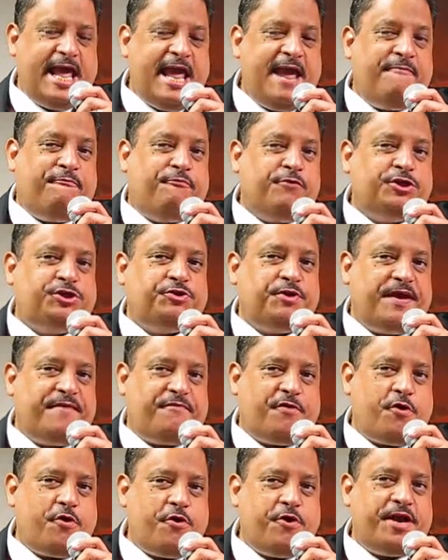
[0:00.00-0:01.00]
If what you
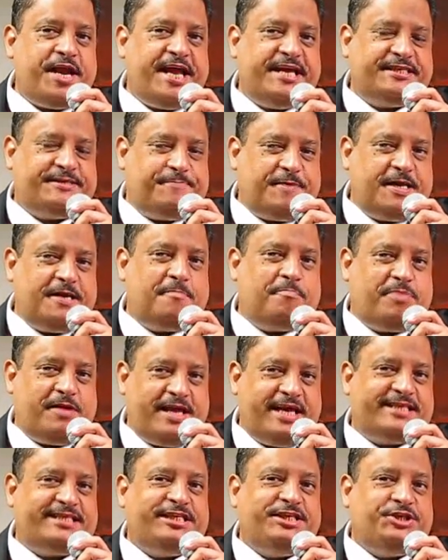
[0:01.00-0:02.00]
have heard has been a
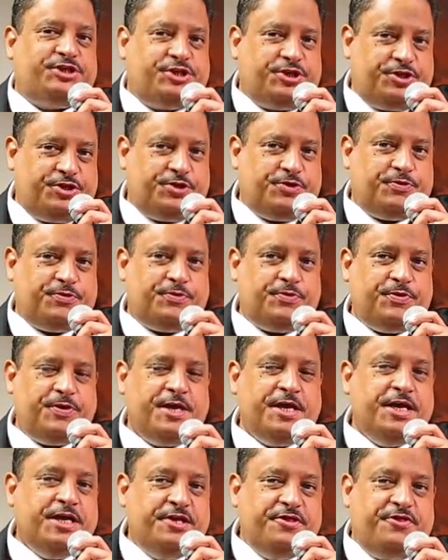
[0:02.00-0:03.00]
blessing to you,
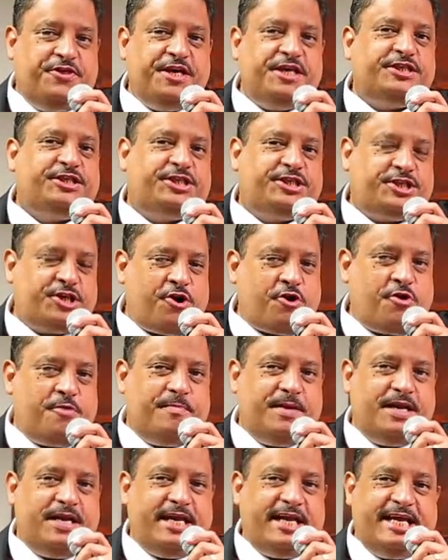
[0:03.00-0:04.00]
this
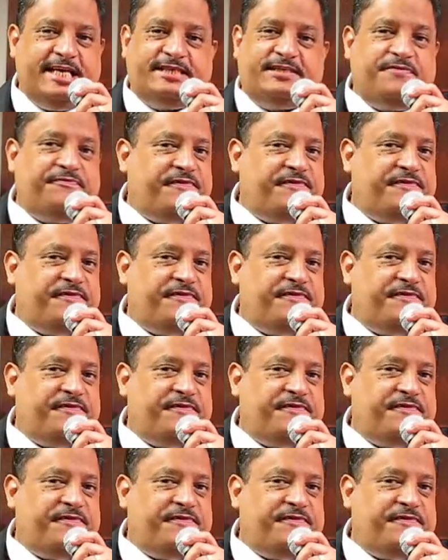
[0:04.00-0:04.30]
sermon is